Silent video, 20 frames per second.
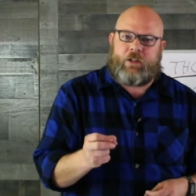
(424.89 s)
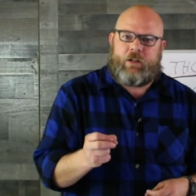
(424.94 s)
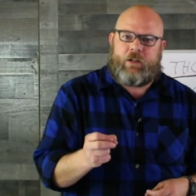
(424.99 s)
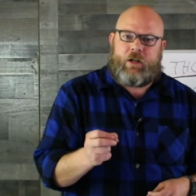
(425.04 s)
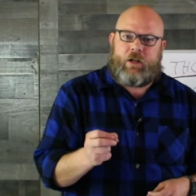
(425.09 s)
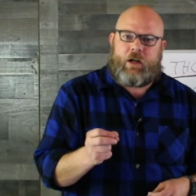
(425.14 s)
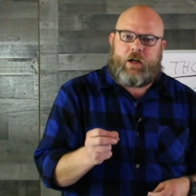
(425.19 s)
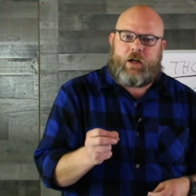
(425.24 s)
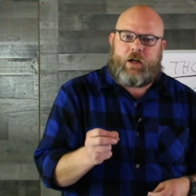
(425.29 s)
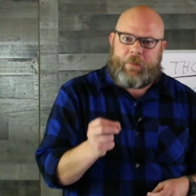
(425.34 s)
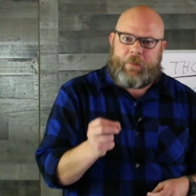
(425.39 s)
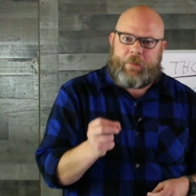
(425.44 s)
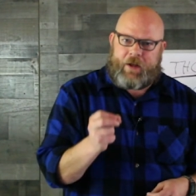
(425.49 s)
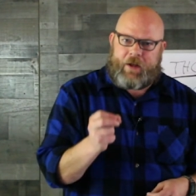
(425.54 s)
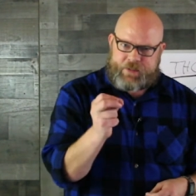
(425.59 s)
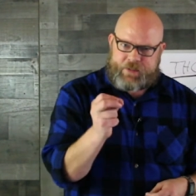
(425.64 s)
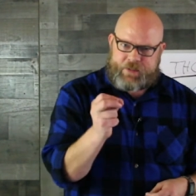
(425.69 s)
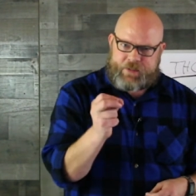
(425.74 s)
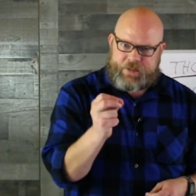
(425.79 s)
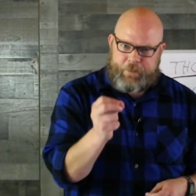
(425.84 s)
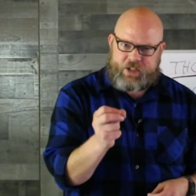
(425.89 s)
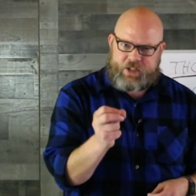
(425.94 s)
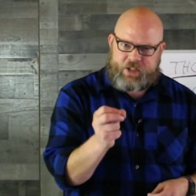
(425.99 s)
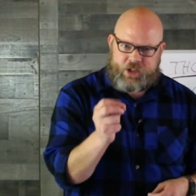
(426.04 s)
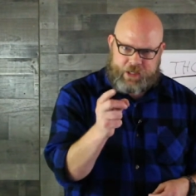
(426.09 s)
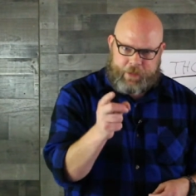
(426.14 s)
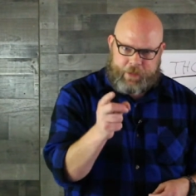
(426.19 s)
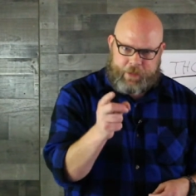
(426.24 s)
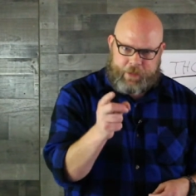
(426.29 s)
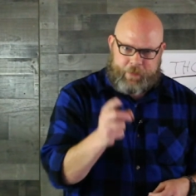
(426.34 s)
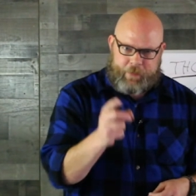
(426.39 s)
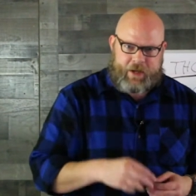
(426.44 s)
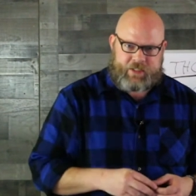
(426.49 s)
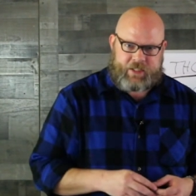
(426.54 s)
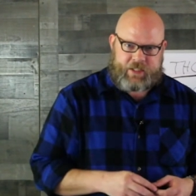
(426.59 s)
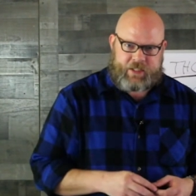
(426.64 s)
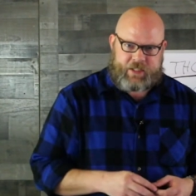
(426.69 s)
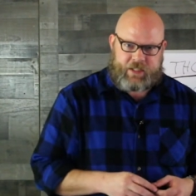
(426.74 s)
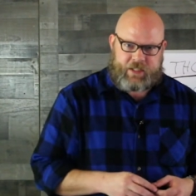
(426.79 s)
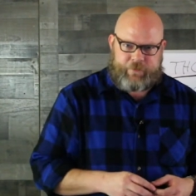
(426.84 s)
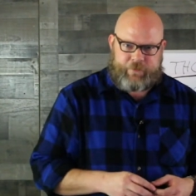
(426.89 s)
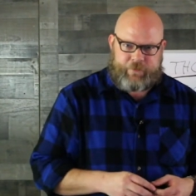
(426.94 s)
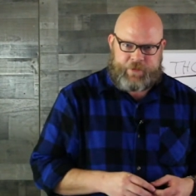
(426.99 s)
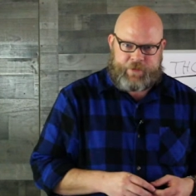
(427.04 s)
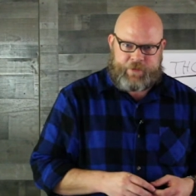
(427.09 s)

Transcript: about this messaging I'm about to give you.